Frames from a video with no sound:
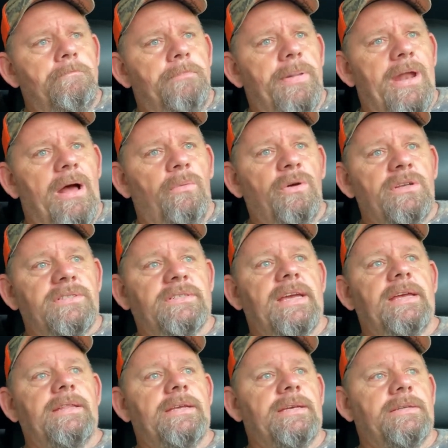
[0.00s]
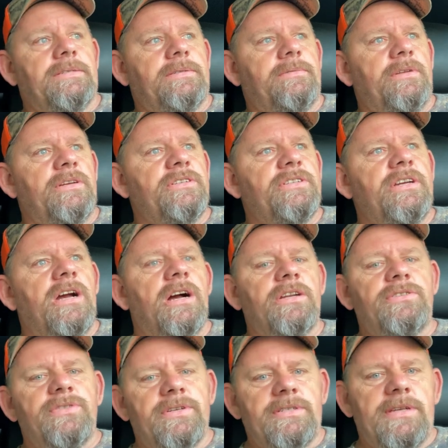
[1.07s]
But I will say this. There's
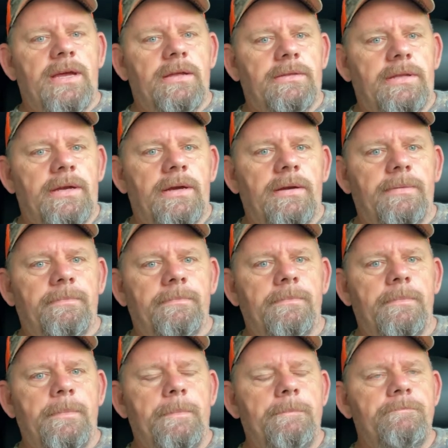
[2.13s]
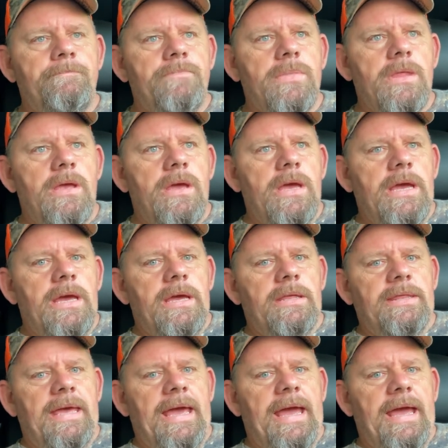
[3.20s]
countries out there
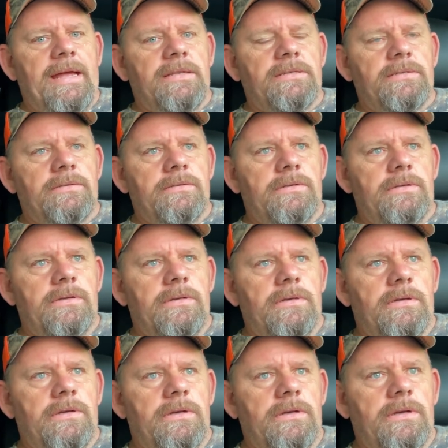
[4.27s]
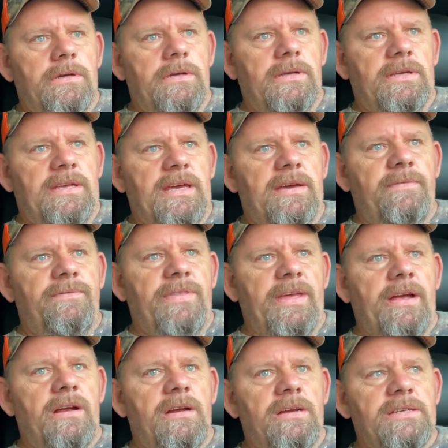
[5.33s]
that give
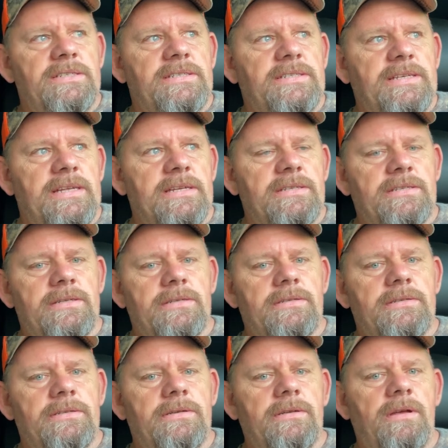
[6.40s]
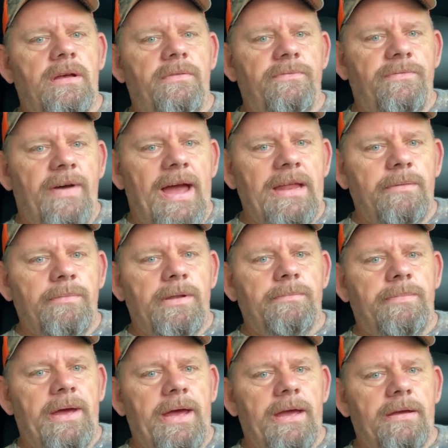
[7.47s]
their citizens a vitamin
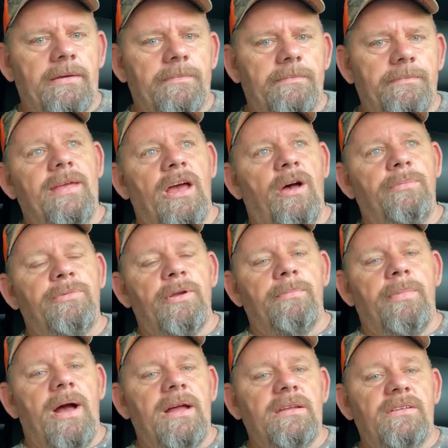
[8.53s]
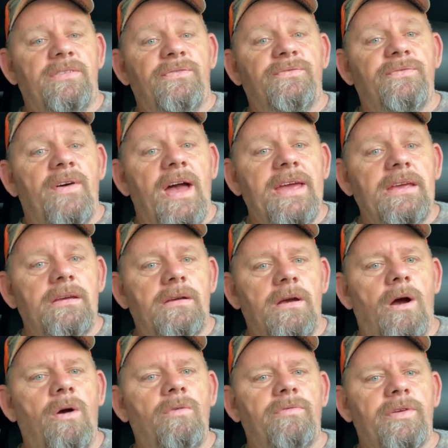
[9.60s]
pack to help their bodies fight
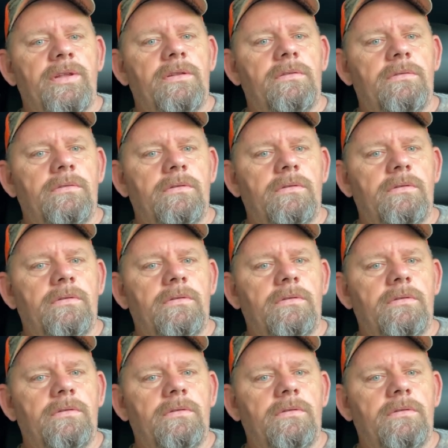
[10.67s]
COVID